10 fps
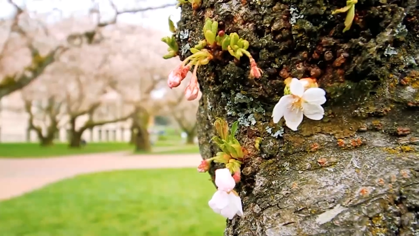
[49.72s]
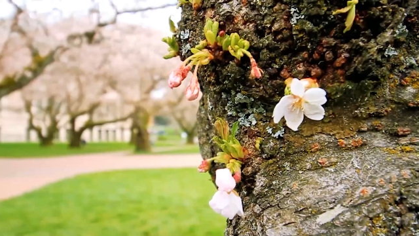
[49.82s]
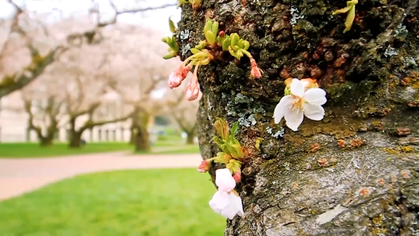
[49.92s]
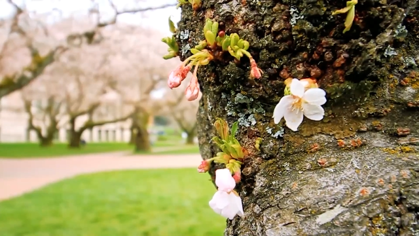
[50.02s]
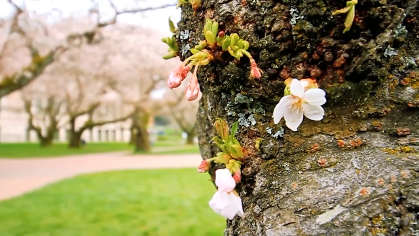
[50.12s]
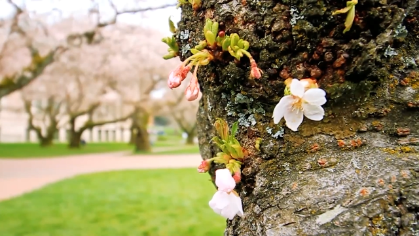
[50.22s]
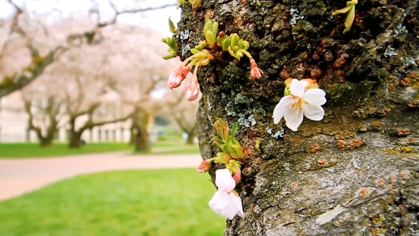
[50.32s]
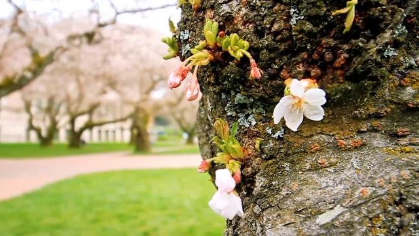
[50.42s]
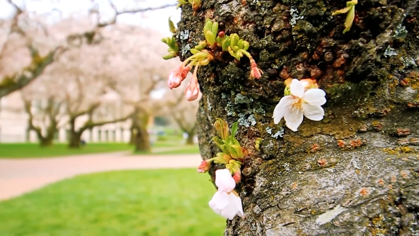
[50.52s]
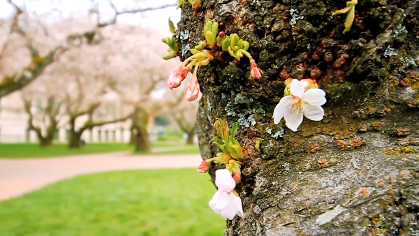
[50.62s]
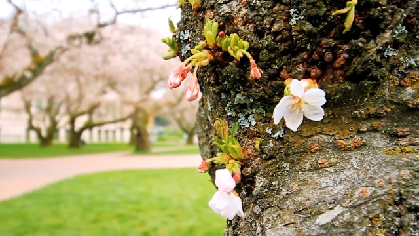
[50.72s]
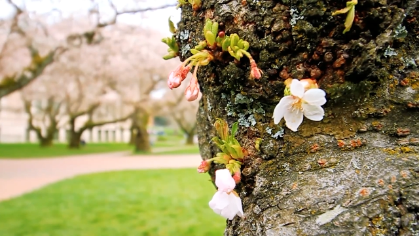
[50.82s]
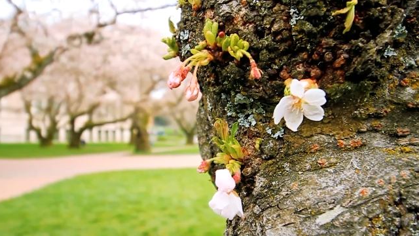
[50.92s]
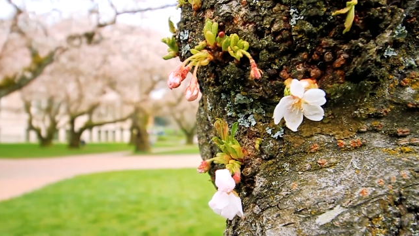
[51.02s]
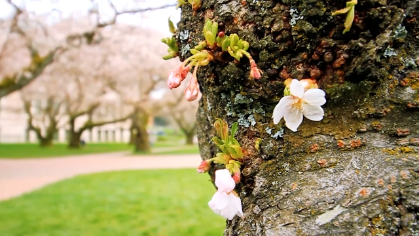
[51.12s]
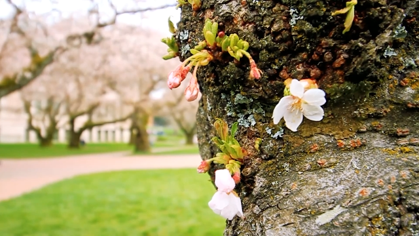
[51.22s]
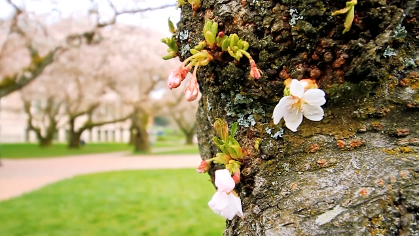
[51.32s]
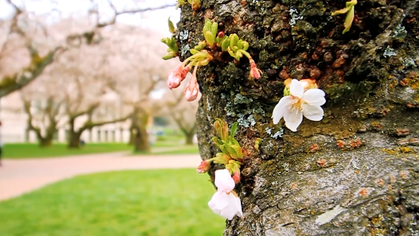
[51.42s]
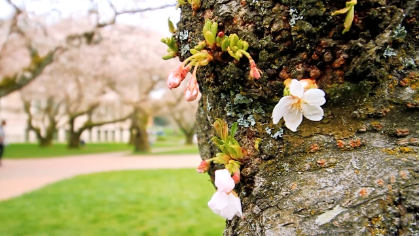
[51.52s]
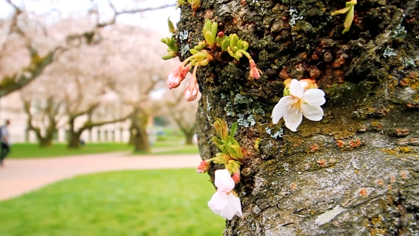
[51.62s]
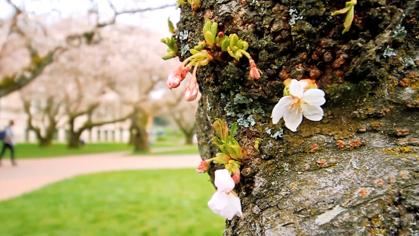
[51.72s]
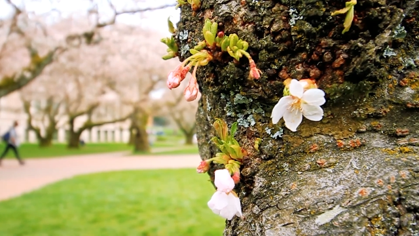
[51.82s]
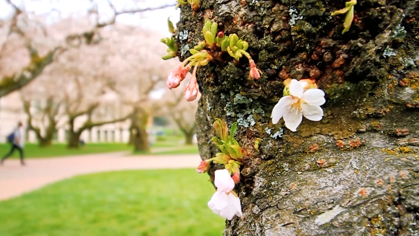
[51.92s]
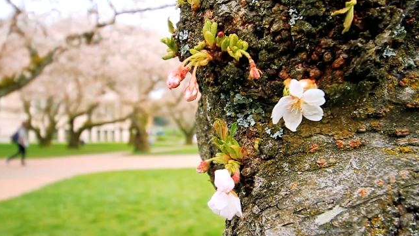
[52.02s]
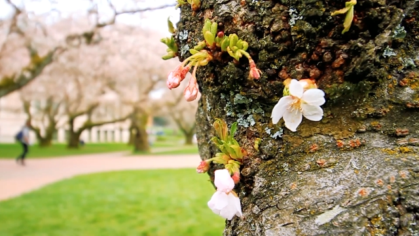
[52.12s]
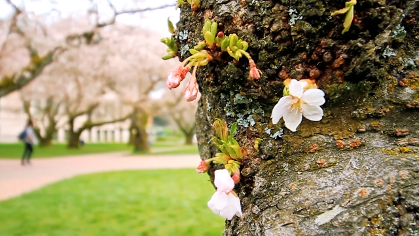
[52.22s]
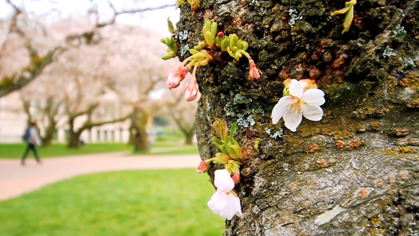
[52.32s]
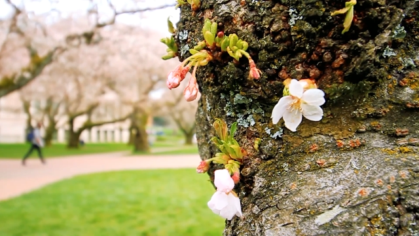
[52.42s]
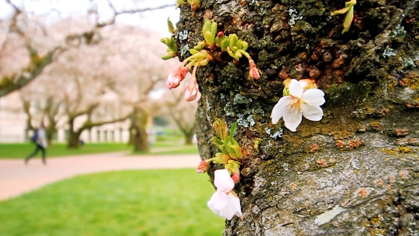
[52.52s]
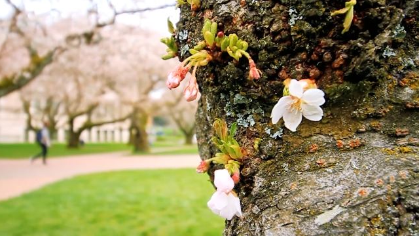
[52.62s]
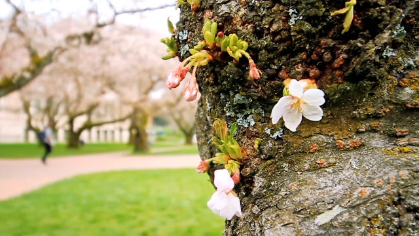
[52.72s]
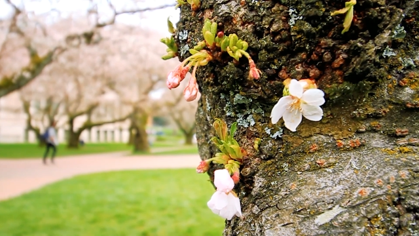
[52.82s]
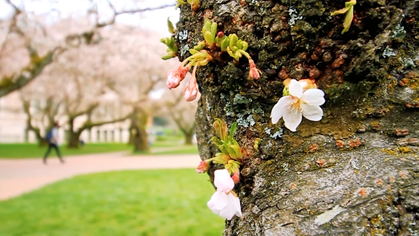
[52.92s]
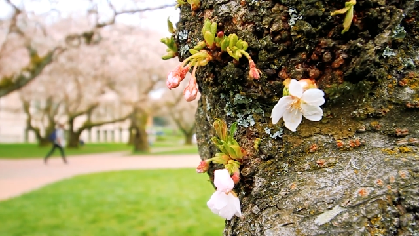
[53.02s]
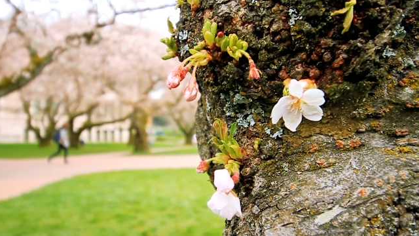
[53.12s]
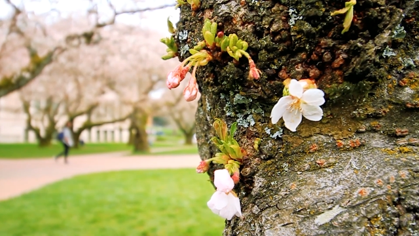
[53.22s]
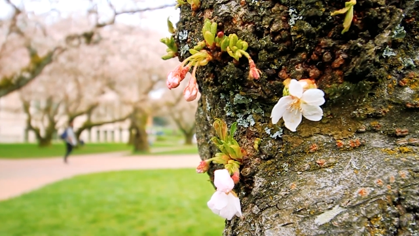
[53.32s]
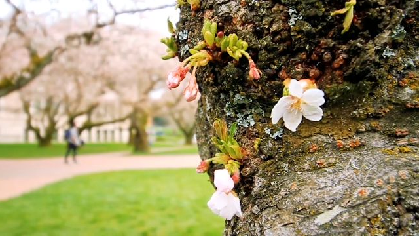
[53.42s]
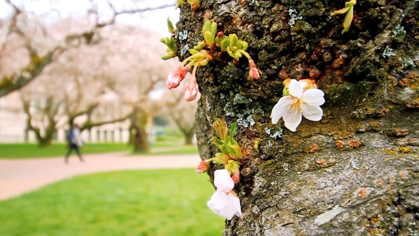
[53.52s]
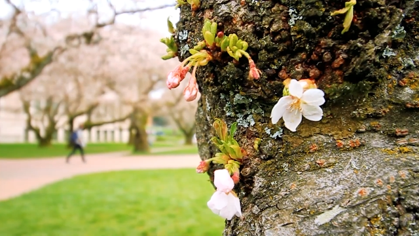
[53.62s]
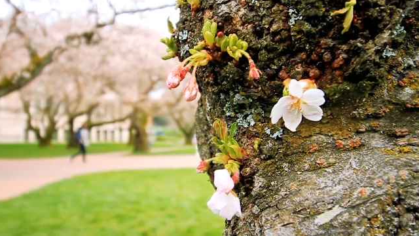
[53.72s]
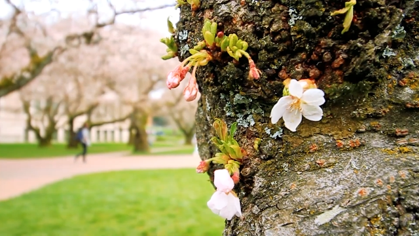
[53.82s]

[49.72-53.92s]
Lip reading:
Nobody's mouth can be seen.